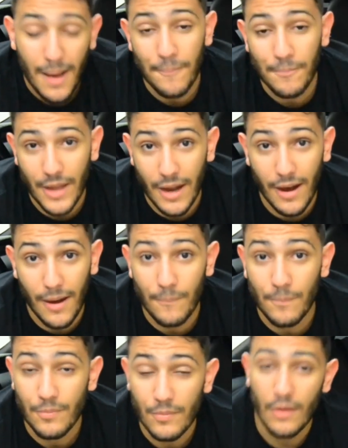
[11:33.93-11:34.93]

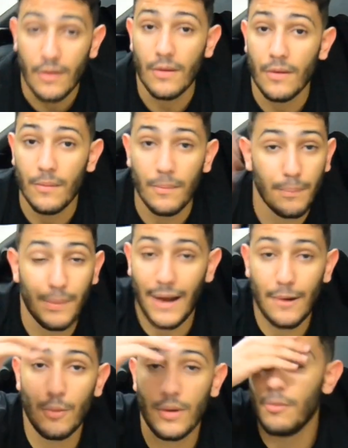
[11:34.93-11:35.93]
But I
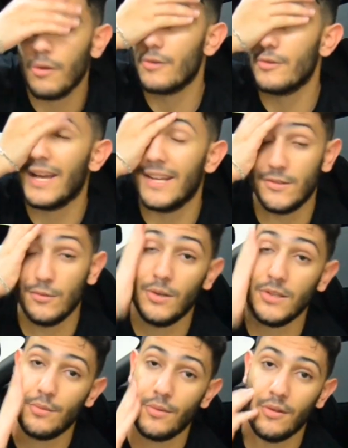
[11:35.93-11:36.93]
don't want to bother you guys too
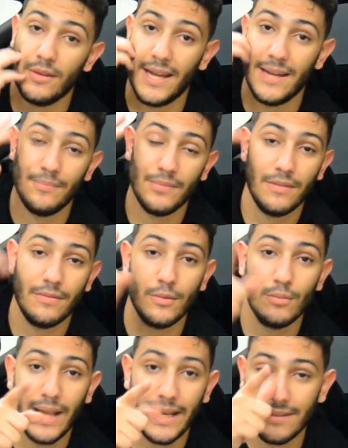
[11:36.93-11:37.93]
much with all that. If you
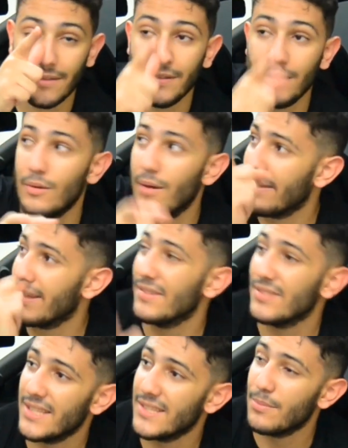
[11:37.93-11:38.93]
liked the video, I think I've
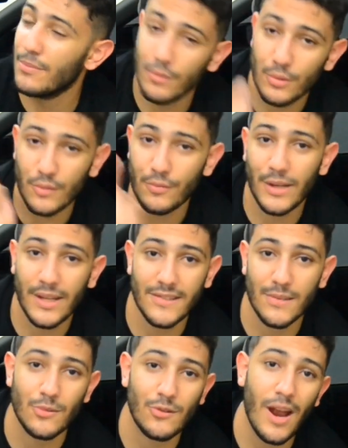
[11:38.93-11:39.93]
said this before, don't forget to
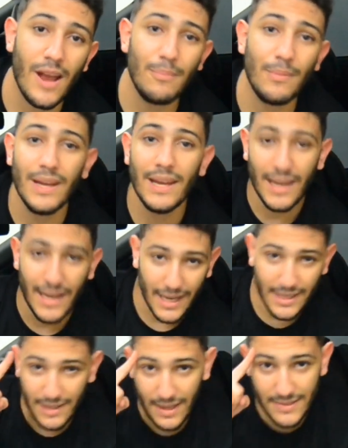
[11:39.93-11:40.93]
subscribe, and
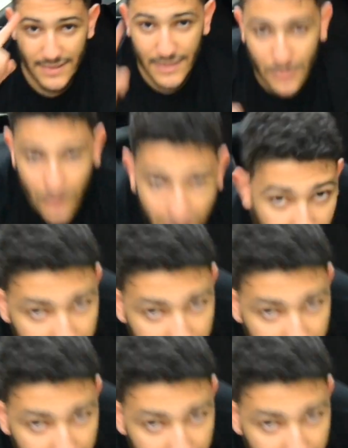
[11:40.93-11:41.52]
I'll see you guys